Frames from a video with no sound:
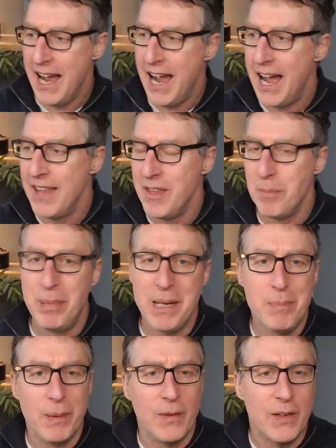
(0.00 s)
and the
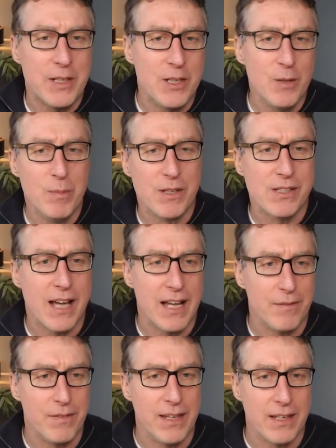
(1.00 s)
people, the human side
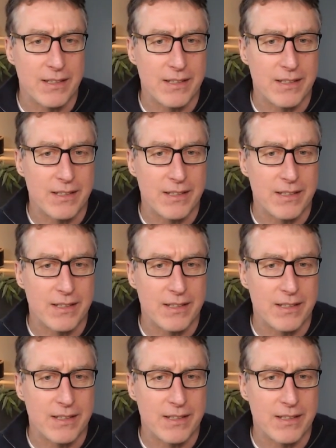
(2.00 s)
of things.